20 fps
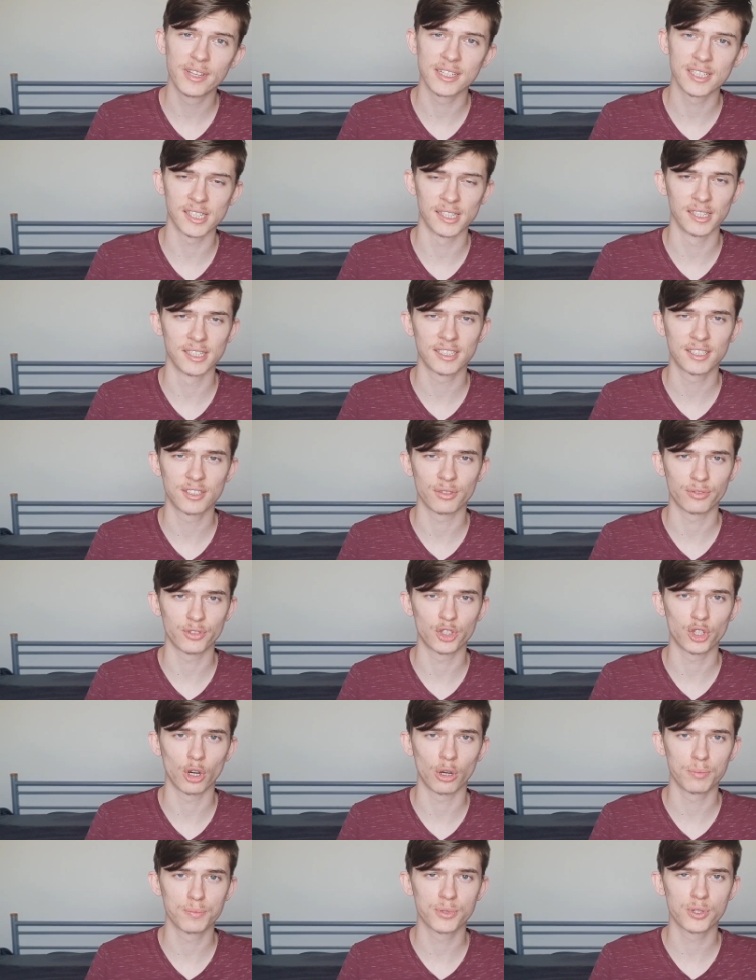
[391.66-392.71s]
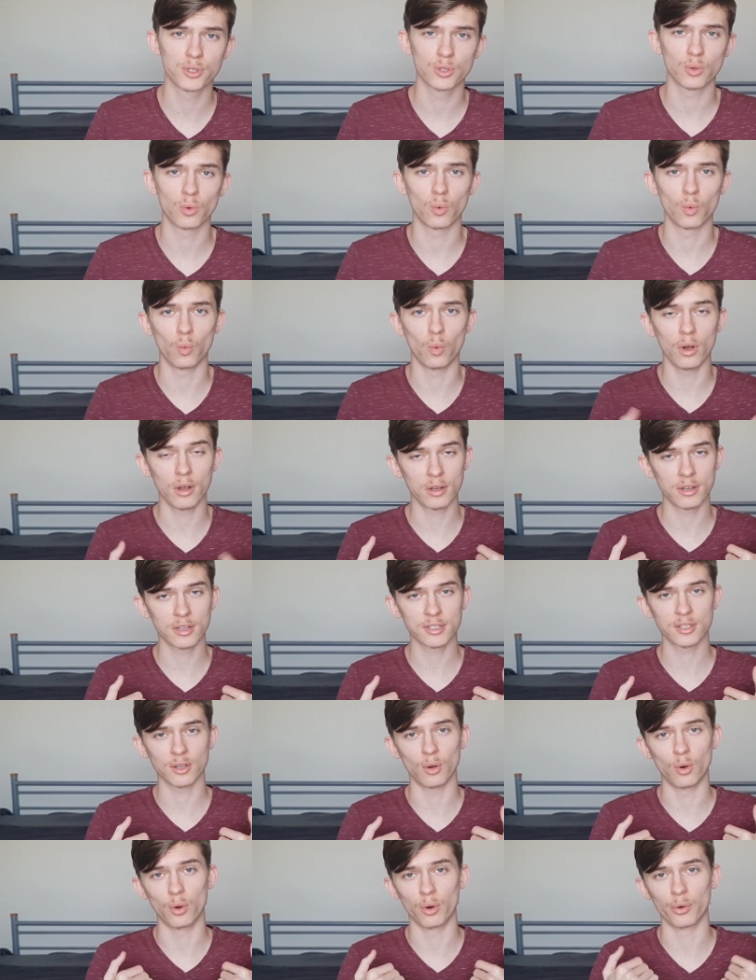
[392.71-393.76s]
this list of shops was
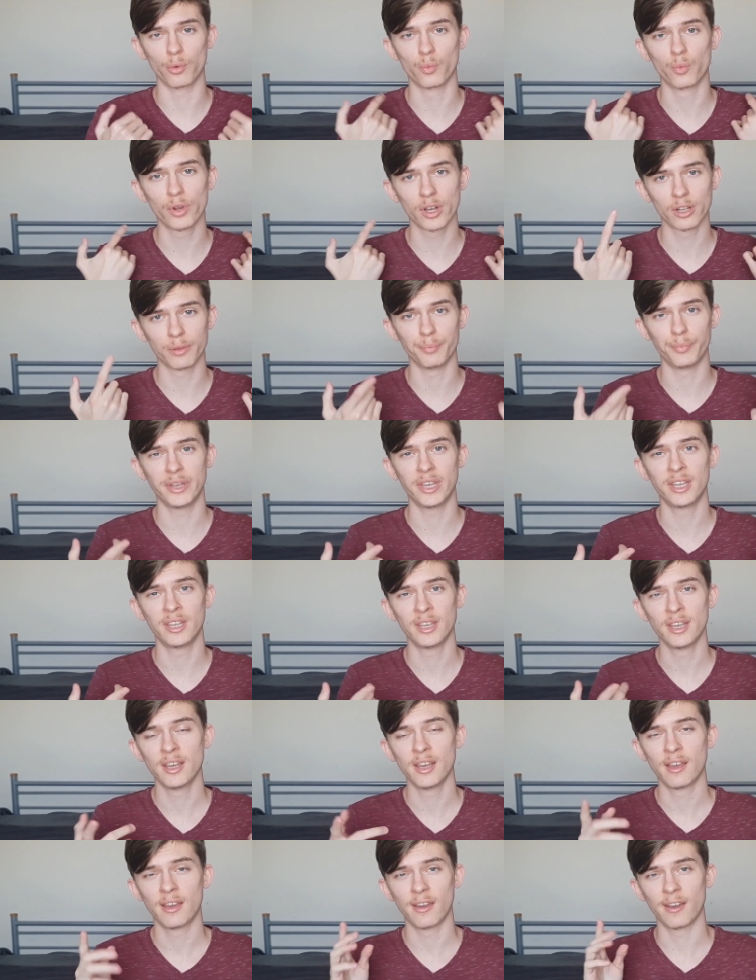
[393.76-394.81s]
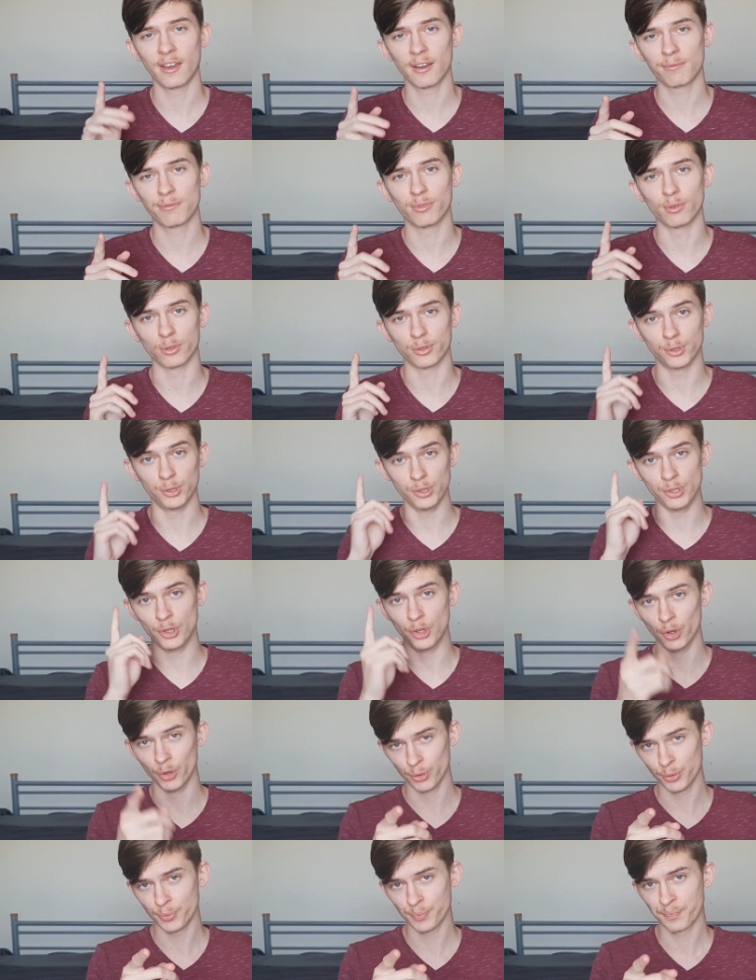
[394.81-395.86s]
or will be helpful to
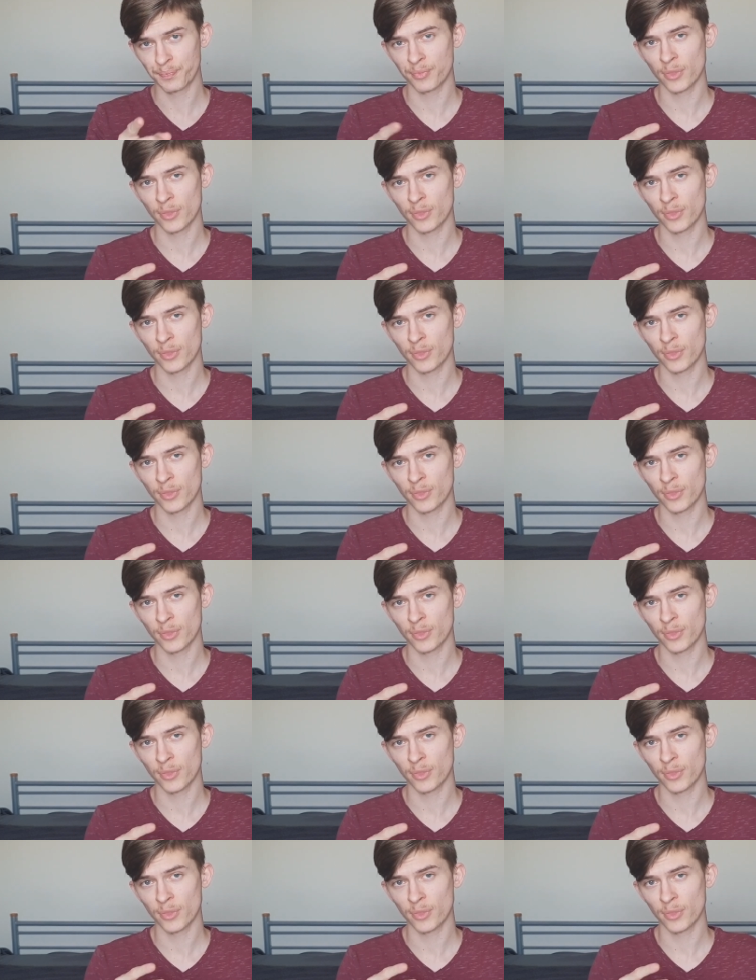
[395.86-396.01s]
you.